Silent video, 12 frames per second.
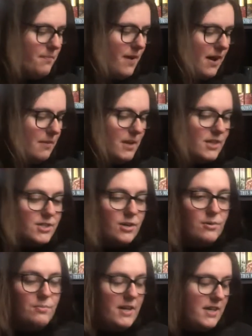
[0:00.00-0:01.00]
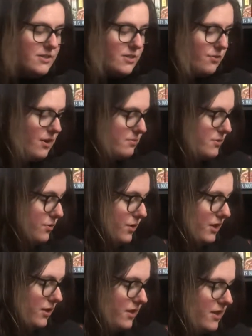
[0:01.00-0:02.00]
I show my Instagram story
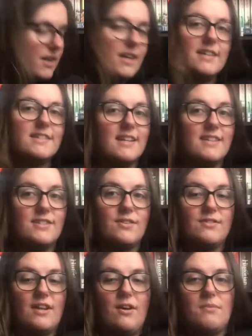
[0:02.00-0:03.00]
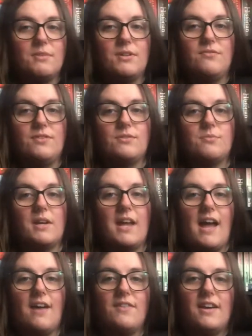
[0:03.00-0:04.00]
a lot of things, and so now I'm confused what I
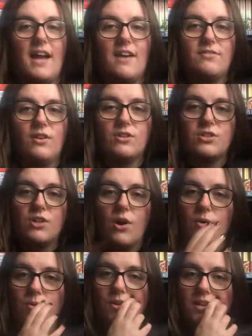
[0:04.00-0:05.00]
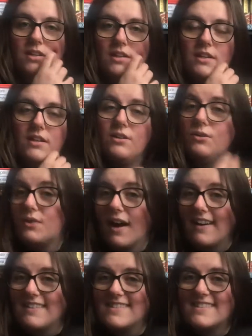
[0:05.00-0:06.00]
have and have not shown you
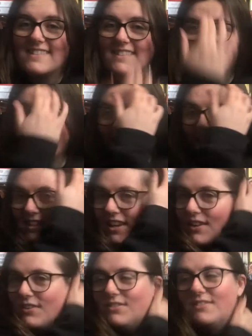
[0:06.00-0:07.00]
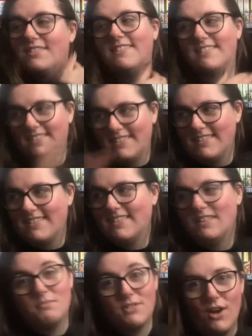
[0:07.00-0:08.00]
guys. So
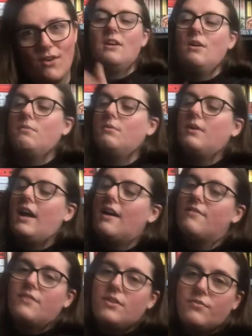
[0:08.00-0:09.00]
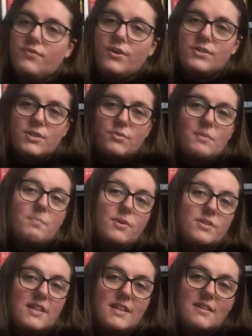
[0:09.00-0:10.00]
I'm sorry. But we have the first three
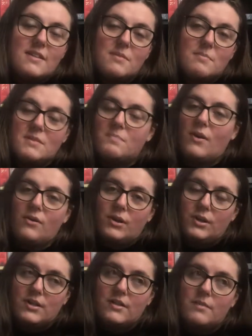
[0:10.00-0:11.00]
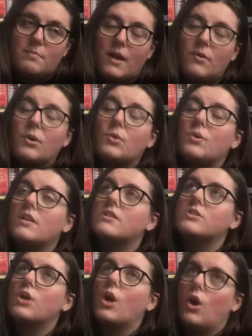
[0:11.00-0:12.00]
books in the Miss
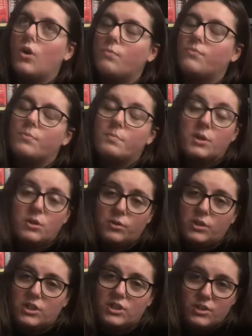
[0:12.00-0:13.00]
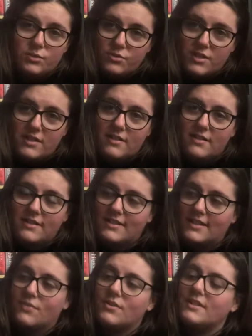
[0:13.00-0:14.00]
Peregrine's Home for Peculiar Children
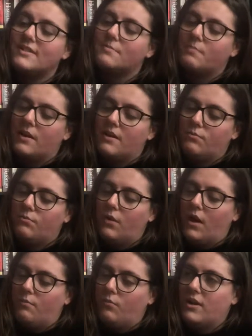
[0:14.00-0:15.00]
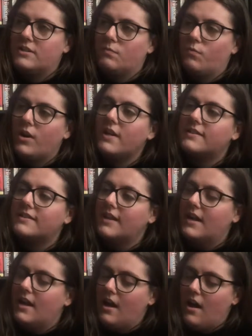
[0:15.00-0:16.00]
series by Ransom Riggs.
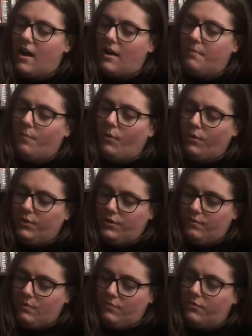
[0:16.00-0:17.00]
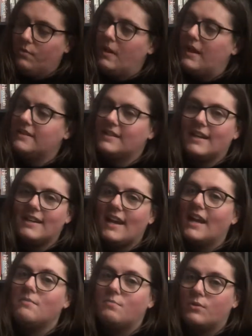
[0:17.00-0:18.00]
I bought them from a
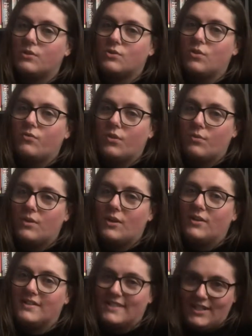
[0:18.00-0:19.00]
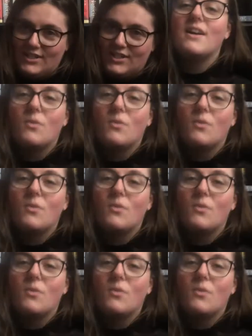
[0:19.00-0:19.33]
secondhand bookstore for $3 each.